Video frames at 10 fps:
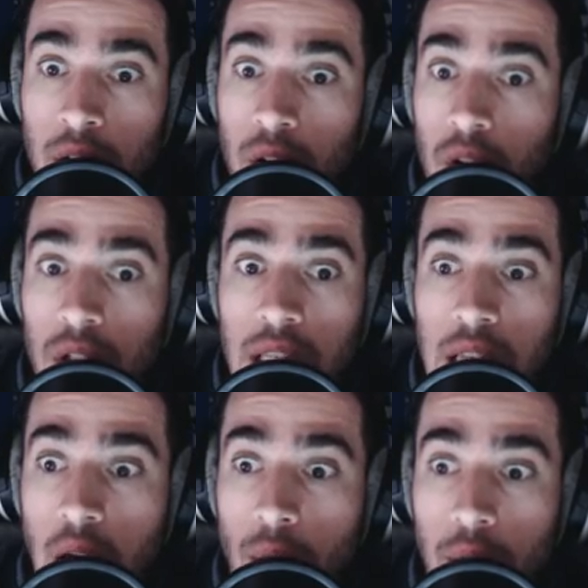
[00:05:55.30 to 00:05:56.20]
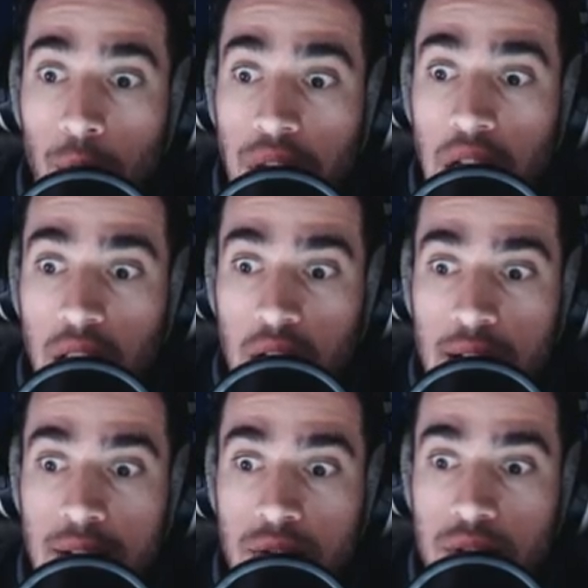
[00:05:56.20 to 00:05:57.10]
Only now I
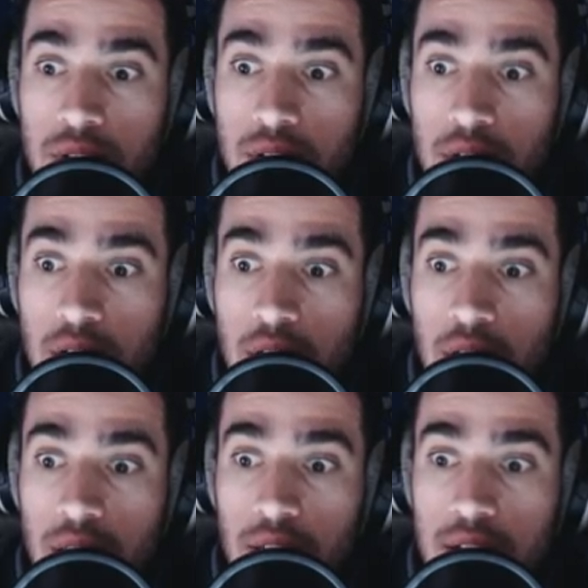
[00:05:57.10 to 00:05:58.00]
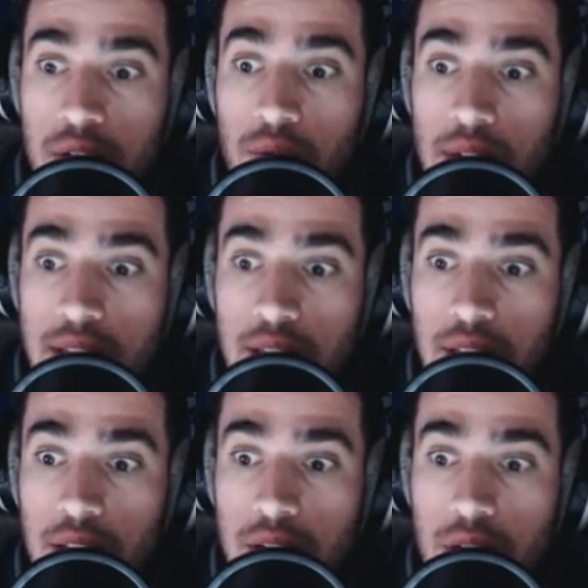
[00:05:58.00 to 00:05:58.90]
realized. There's grates in
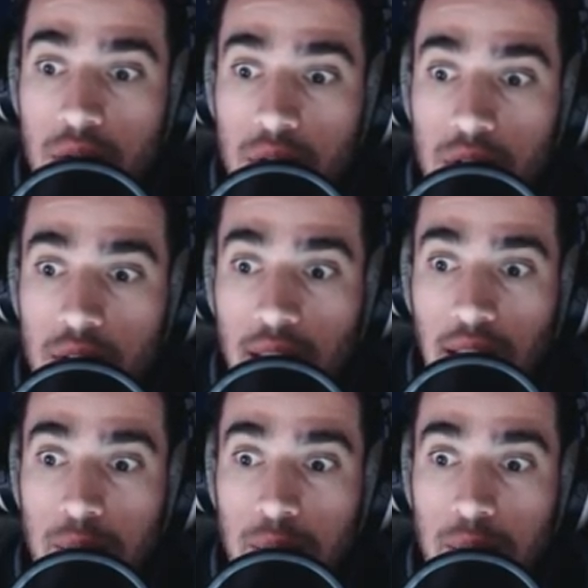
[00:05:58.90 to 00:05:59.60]
this door. They can